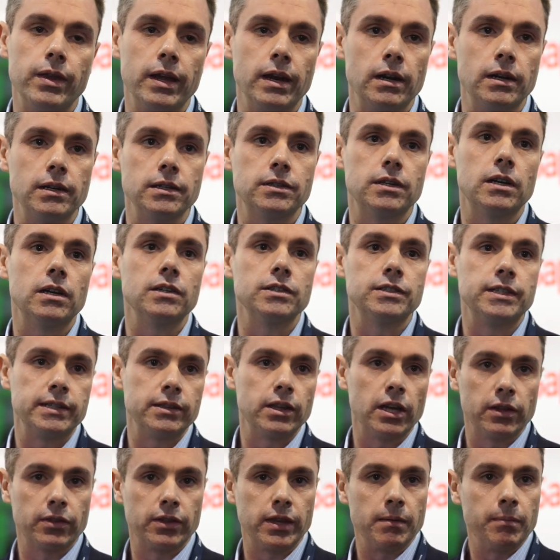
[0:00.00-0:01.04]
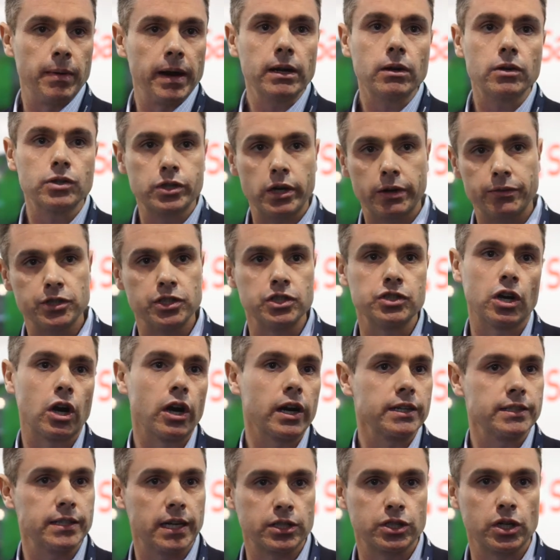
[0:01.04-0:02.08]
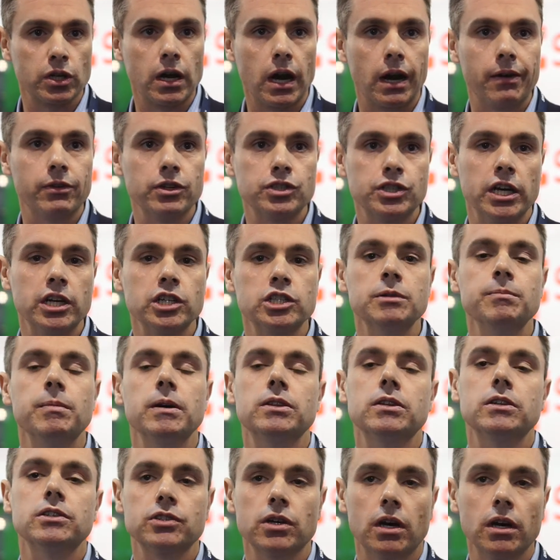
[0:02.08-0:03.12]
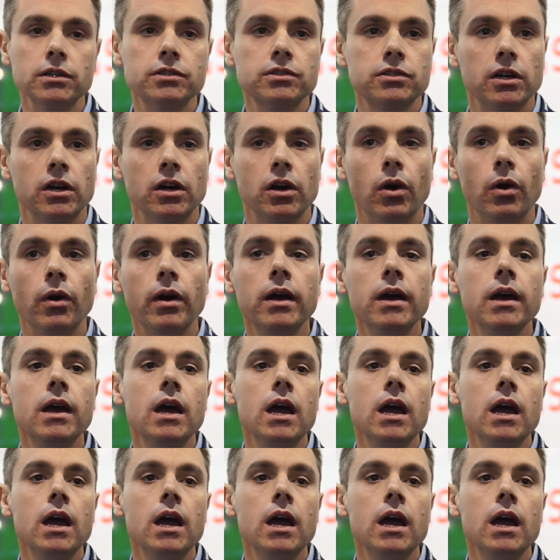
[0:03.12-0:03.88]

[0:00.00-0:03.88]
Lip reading: there's the microservices architecture conversation, but there's also,